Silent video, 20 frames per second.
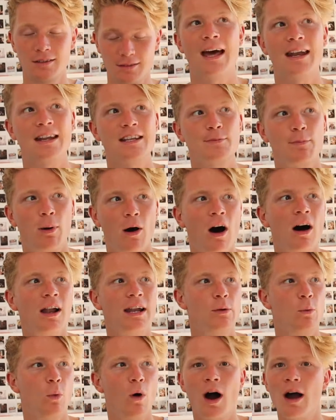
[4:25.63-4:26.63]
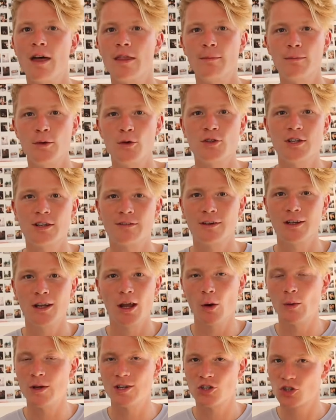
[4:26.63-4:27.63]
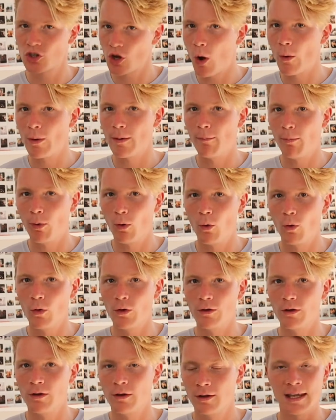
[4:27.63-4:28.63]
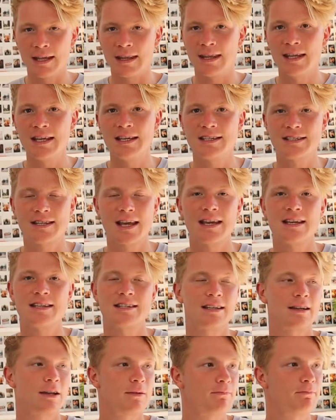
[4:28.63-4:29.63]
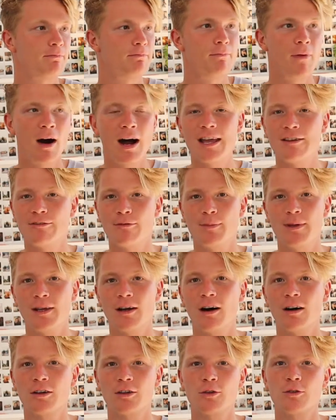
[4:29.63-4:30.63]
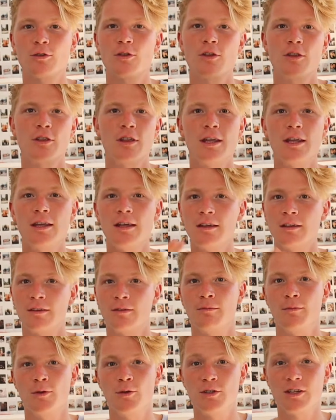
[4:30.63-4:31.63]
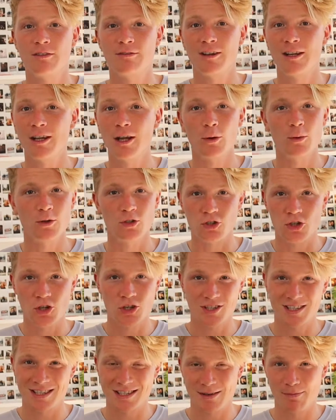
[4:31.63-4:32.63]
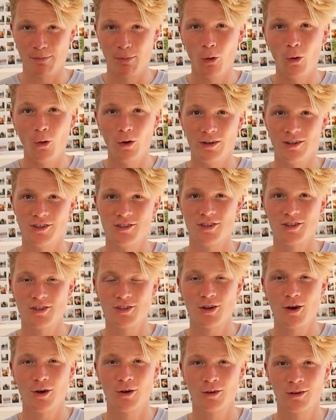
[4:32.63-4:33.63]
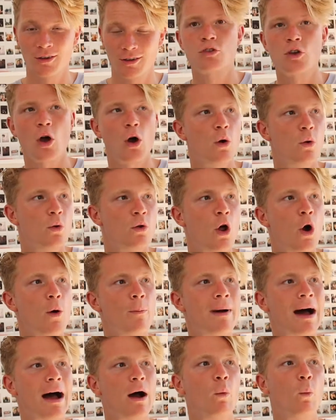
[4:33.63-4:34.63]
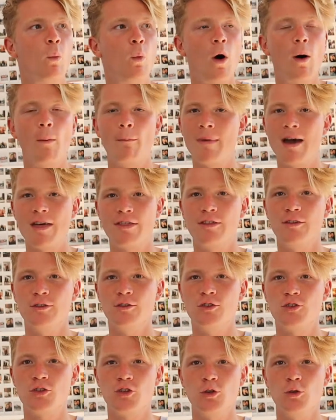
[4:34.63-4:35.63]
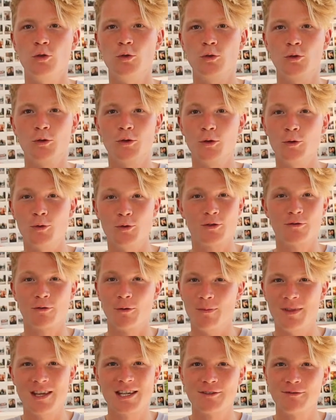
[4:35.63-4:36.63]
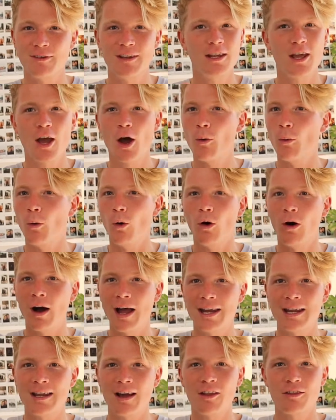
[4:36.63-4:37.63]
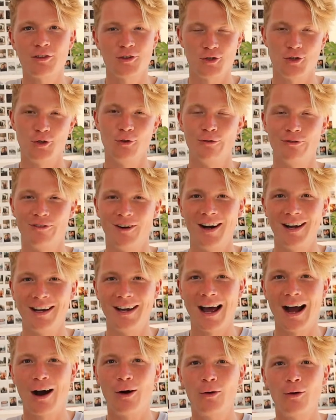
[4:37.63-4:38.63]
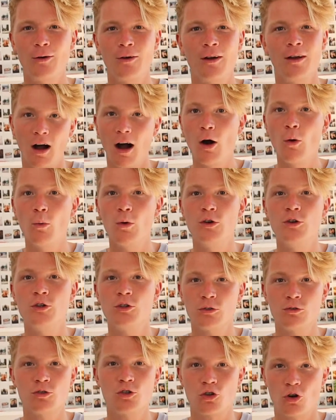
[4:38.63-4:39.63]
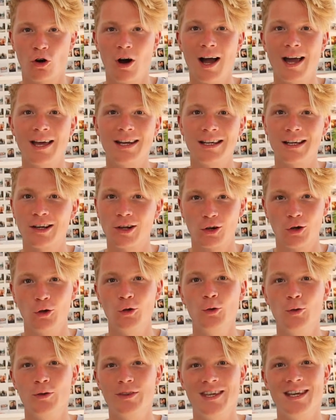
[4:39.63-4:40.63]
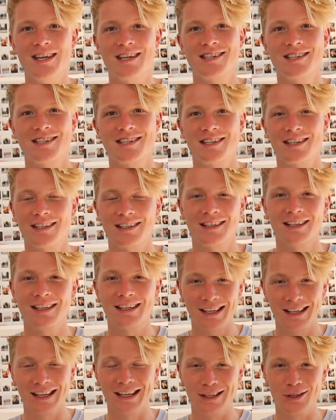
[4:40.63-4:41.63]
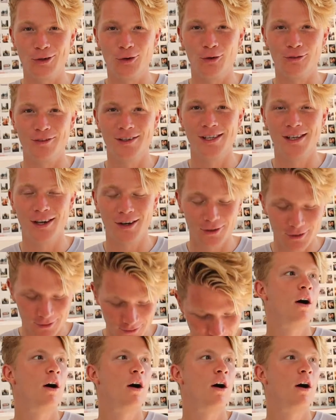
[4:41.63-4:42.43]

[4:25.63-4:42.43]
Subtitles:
And it's partly why the music video is so important. In these days, it might even be argued that the music video is just as important as the song. So no matter what methods you use from this video or any others you find out, I would try and include this in your video.